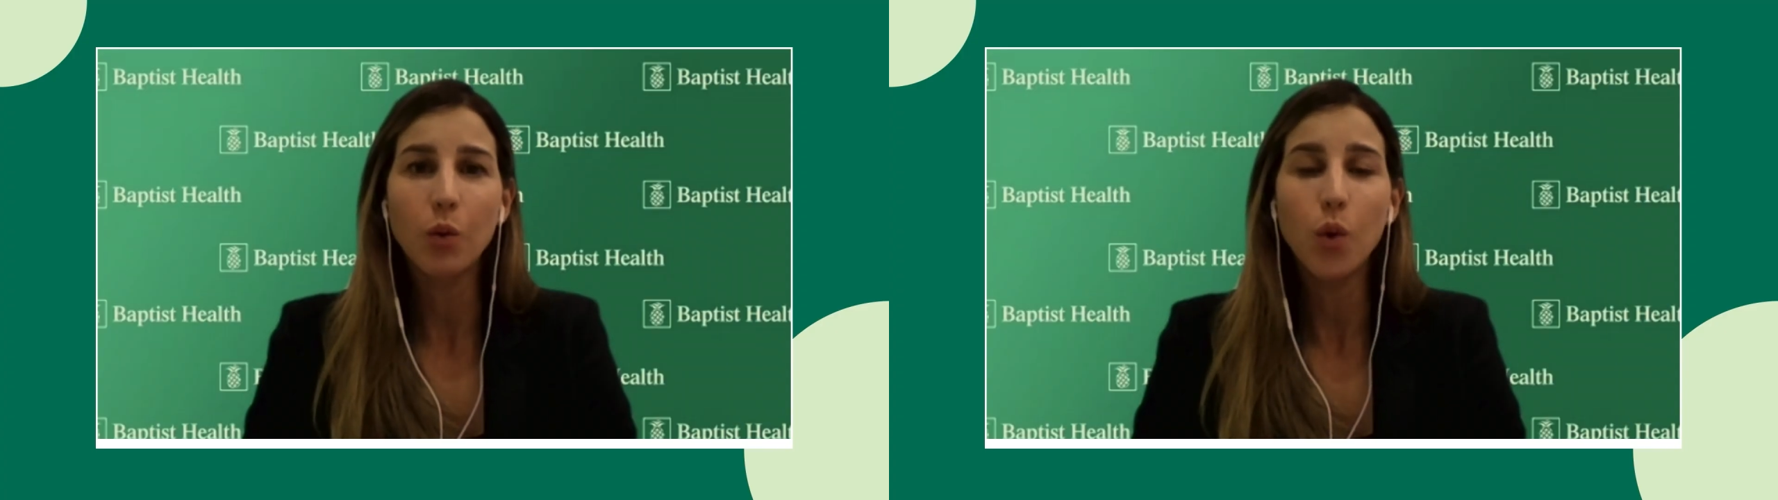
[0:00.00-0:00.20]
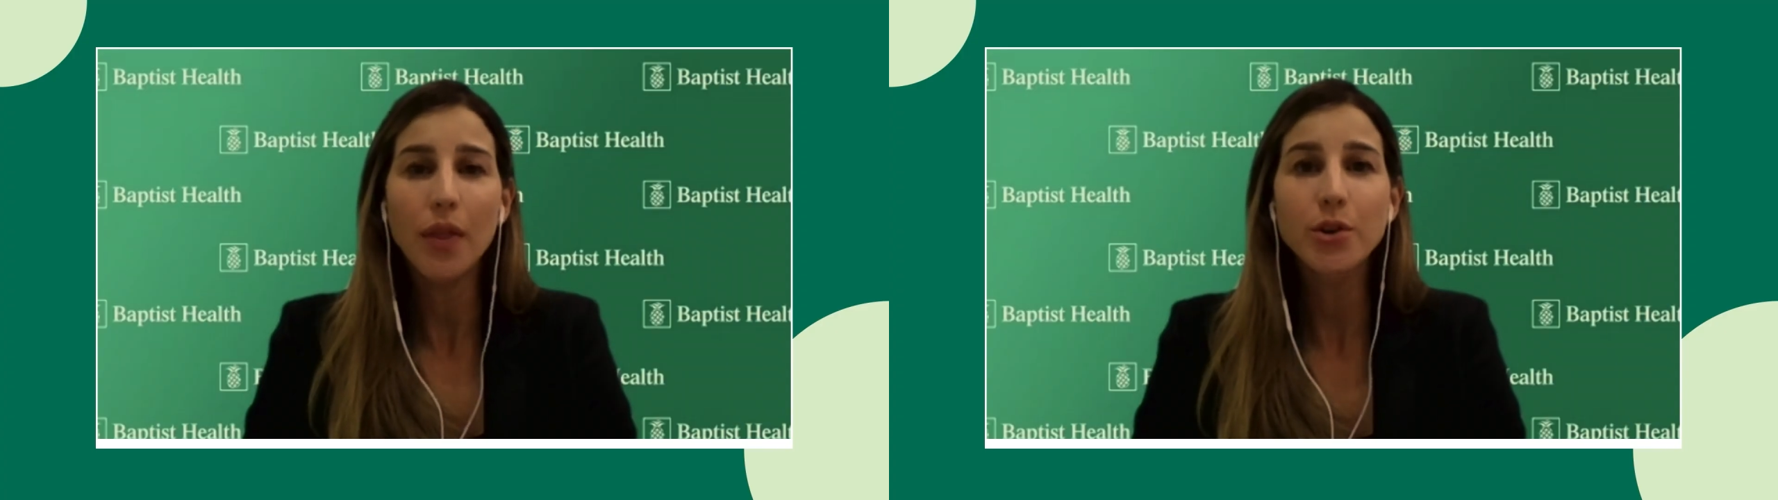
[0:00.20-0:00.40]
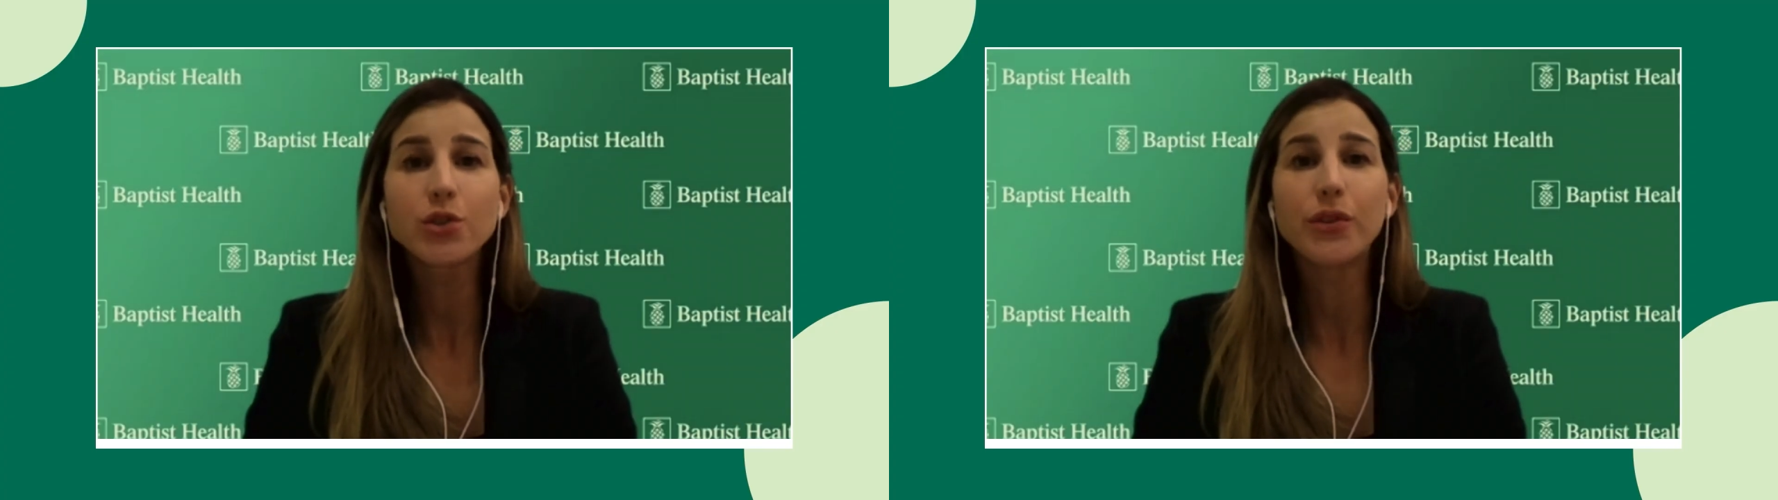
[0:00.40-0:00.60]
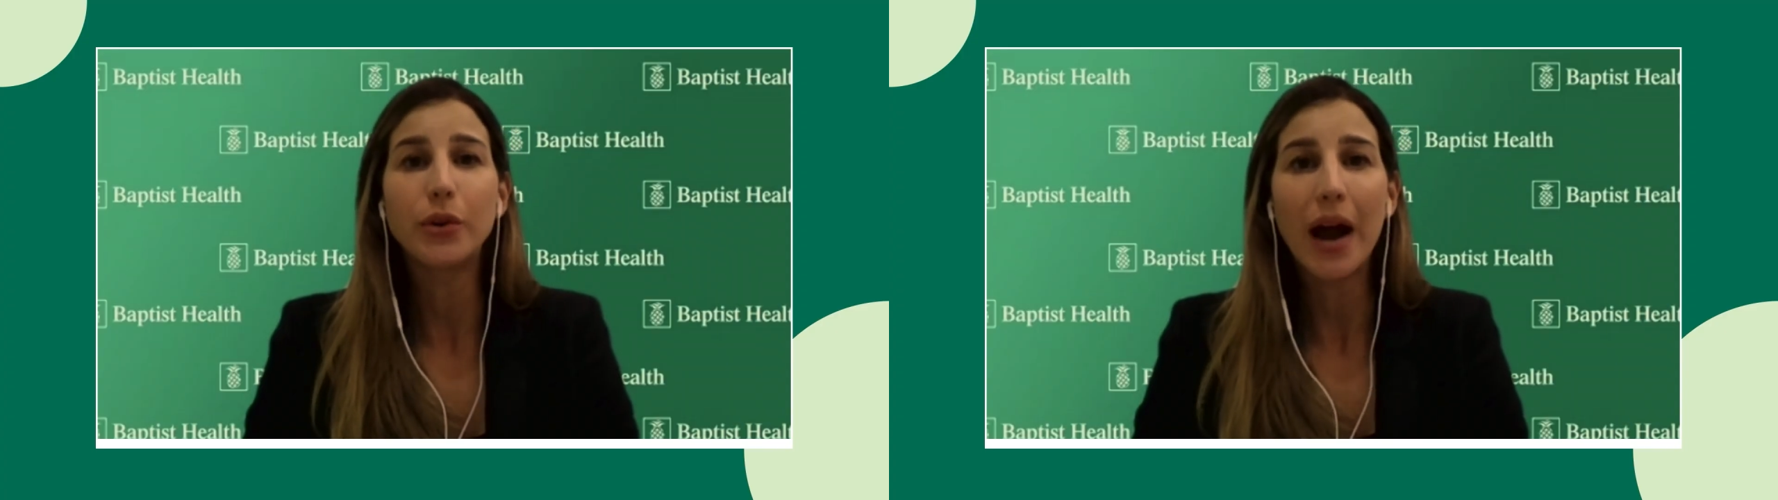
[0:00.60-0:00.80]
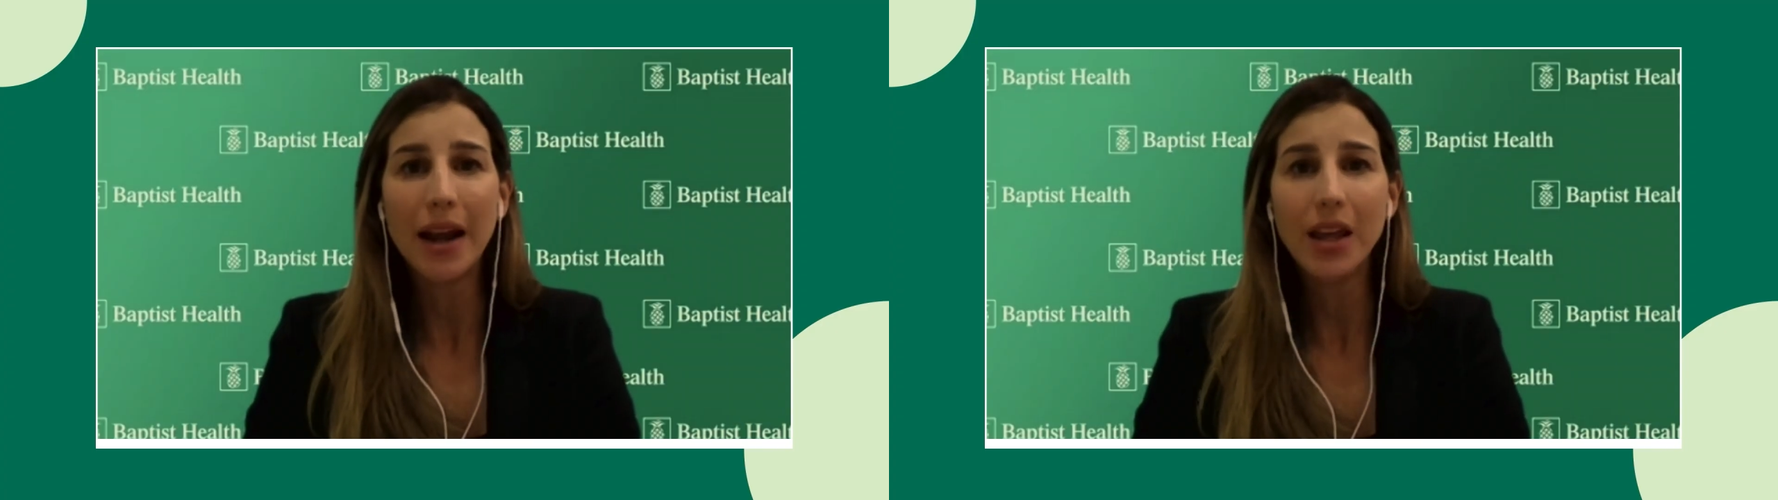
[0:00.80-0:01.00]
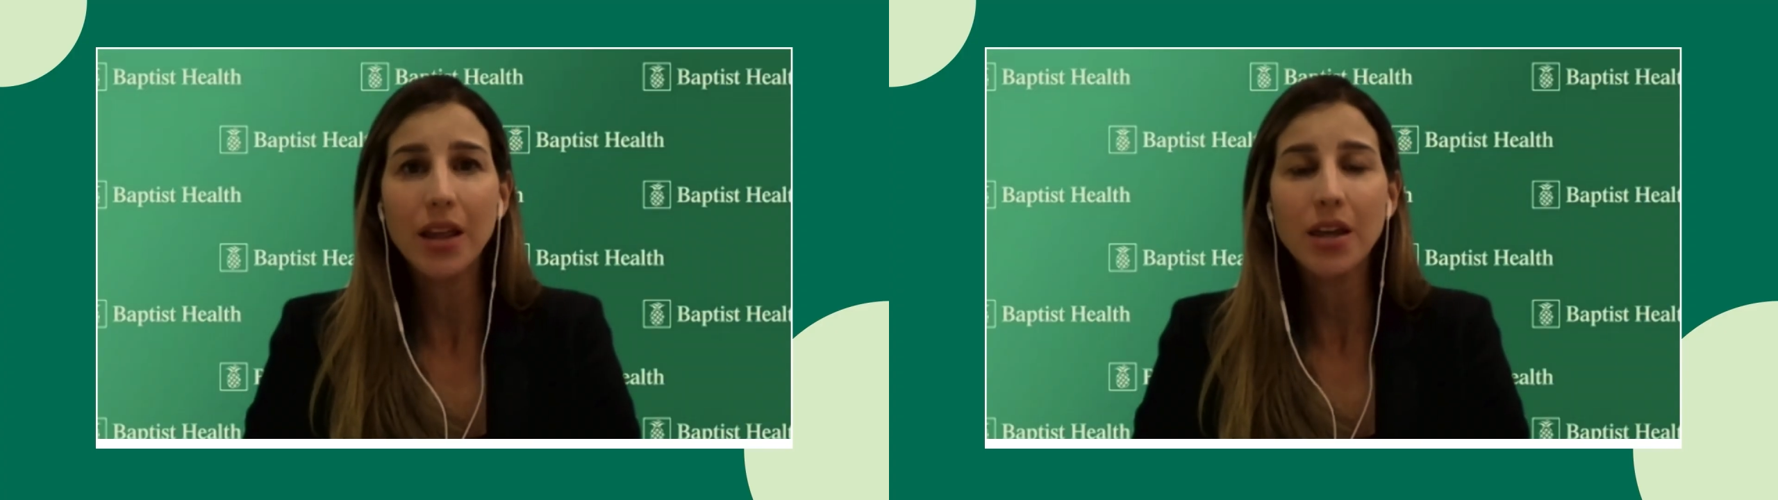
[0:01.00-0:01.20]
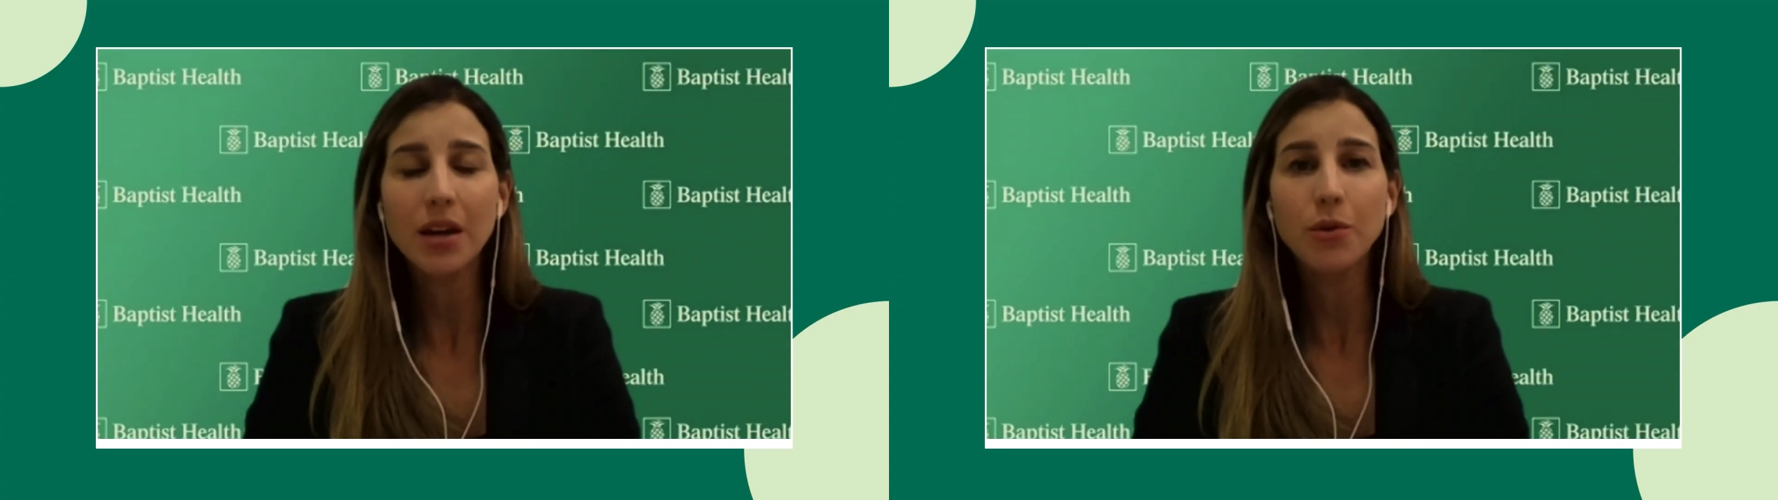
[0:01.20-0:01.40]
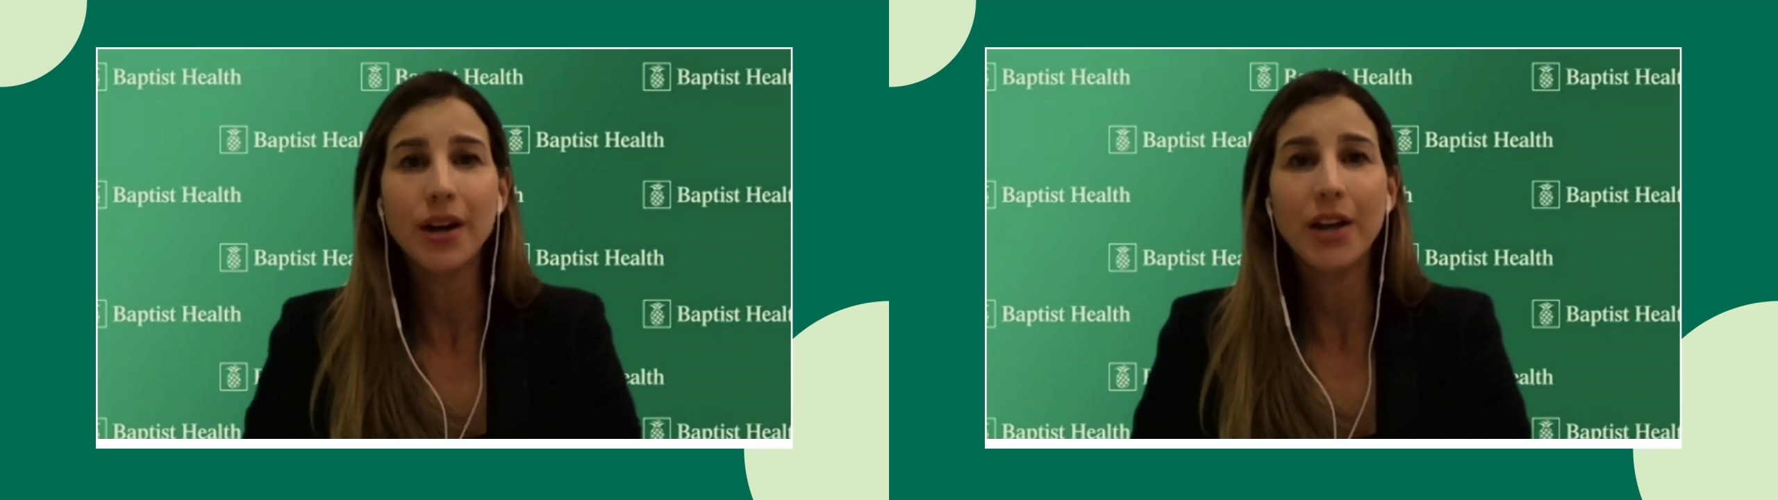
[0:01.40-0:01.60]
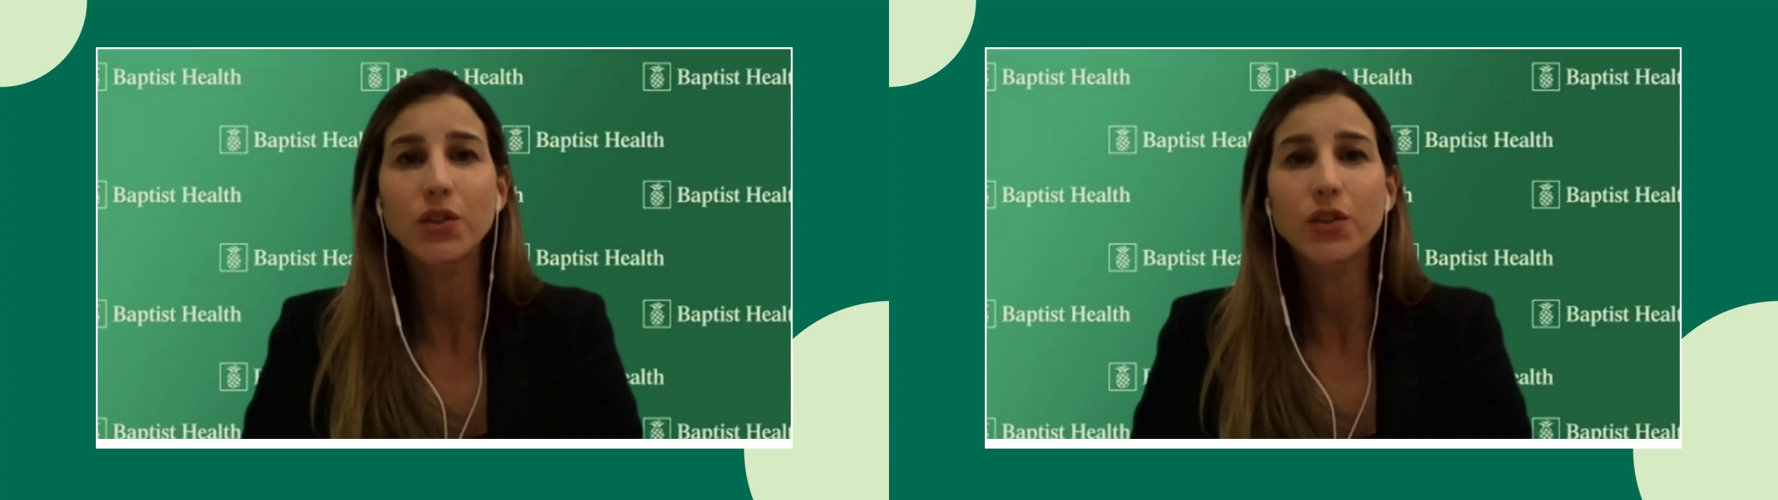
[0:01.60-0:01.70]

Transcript: one there's variety in them you're not